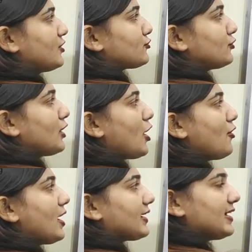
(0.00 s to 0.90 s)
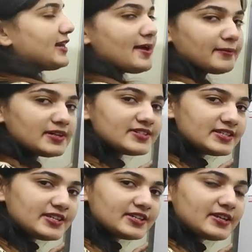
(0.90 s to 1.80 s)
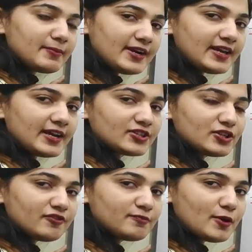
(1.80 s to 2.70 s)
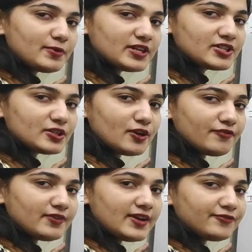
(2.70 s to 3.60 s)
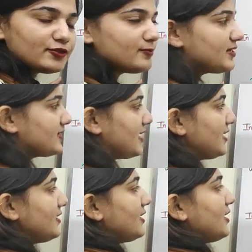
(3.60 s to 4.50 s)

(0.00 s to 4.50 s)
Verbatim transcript: So now again I am considering my direction of propagation of wave to be z.